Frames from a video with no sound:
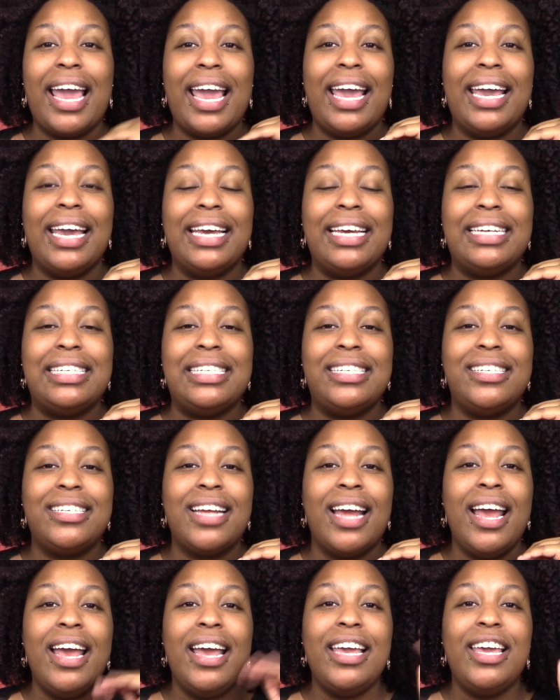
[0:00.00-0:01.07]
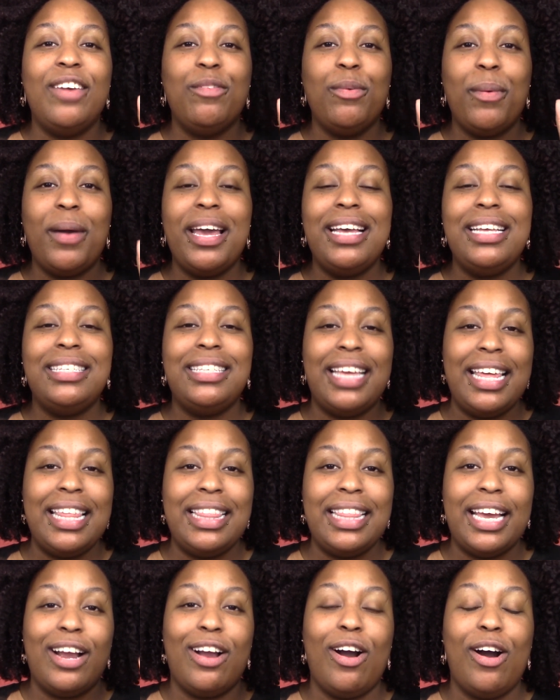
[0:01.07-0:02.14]
and giveaways
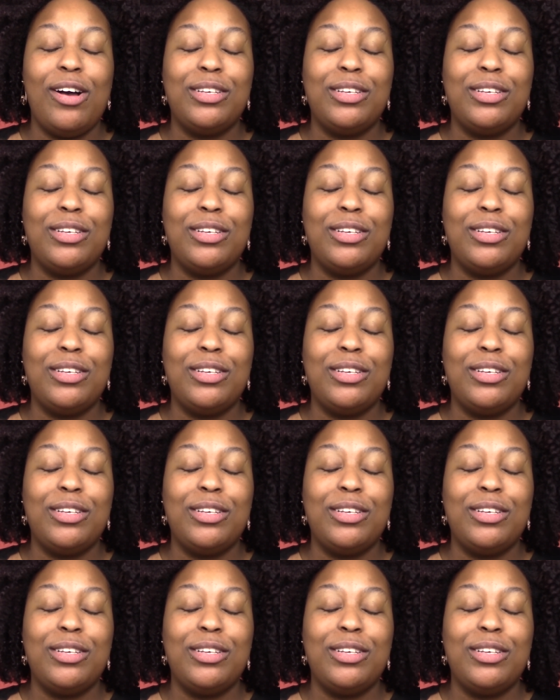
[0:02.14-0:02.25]
in there.